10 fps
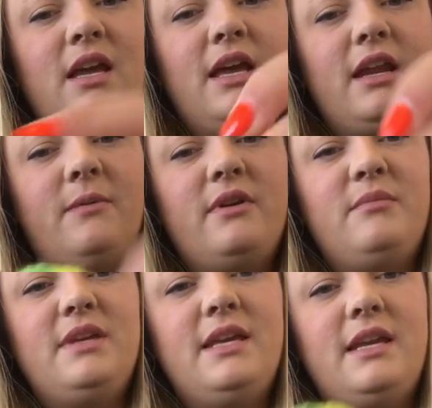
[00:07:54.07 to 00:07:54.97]
and I want to
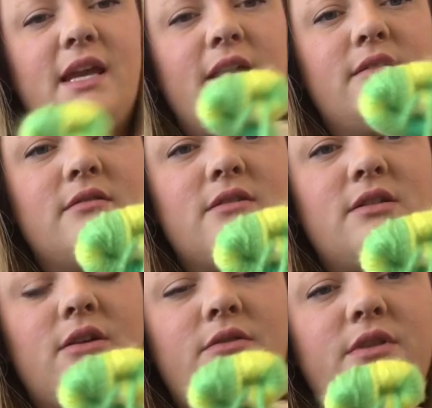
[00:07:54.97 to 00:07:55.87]
begin again.
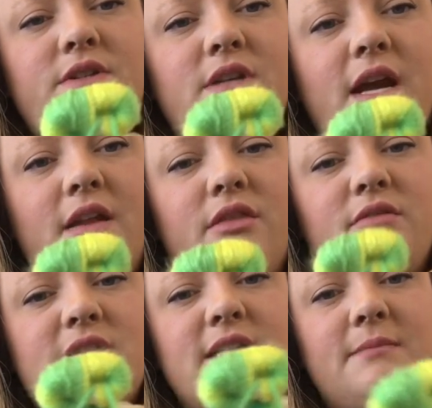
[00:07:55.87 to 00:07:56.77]
So there's kind of
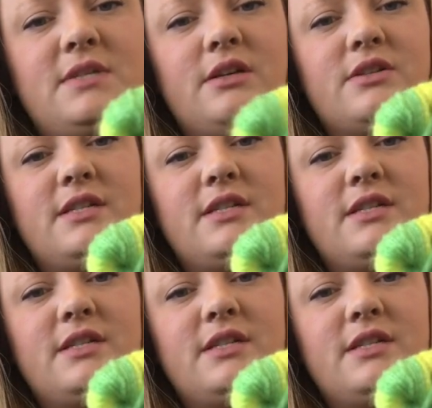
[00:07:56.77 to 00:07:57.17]
3 steps here.